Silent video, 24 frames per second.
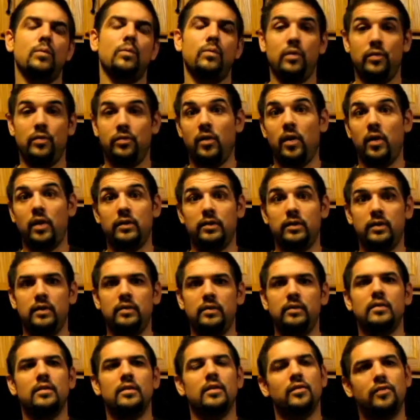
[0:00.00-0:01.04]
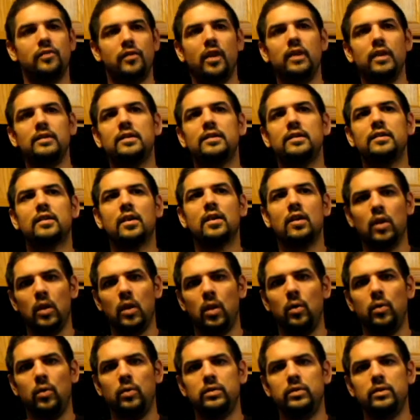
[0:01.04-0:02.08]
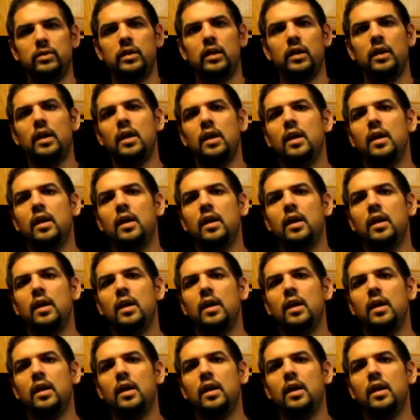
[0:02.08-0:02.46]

the faucet's closed,